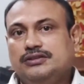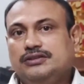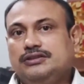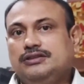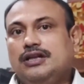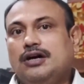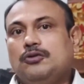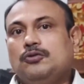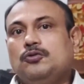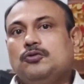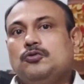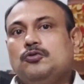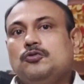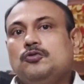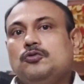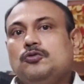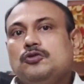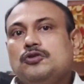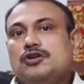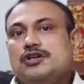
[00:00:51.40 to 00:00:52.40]
Now,
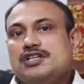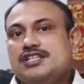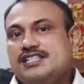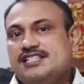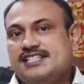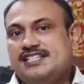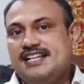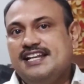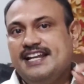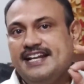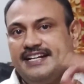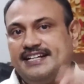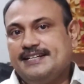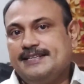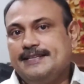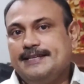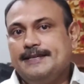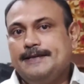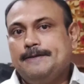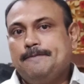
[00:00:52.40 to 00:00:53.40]
to select
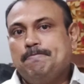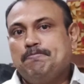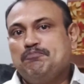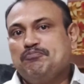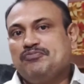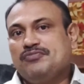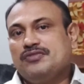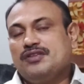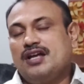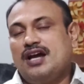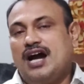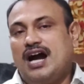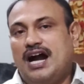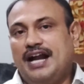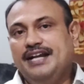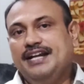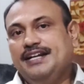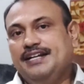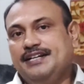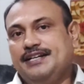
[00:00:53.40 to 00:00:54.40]
the
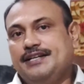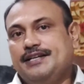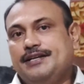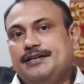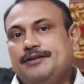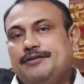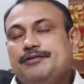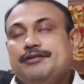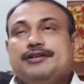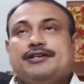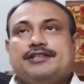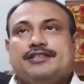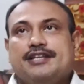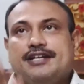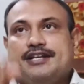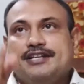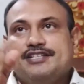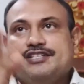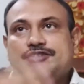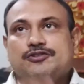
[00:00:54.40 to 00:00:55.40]
identity,
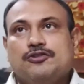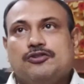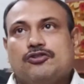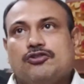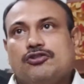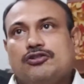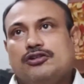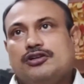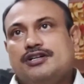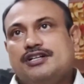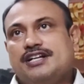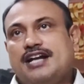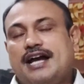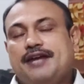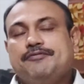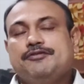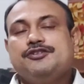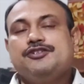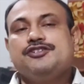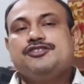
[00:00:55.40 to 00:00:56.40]
that is your
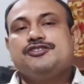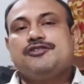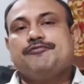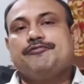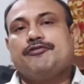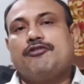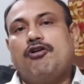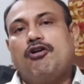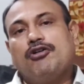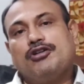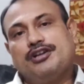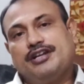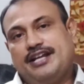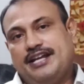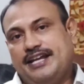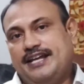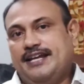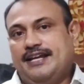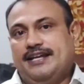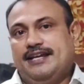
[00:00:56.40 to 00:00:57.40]
divergence of curl
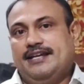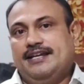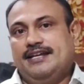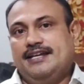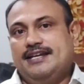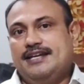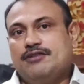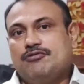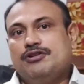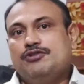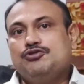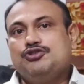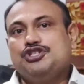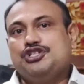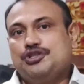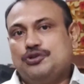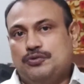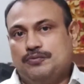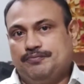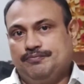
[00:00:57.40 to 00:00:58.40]
A equal to
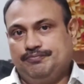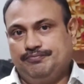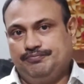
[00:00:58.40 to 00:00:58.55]
0.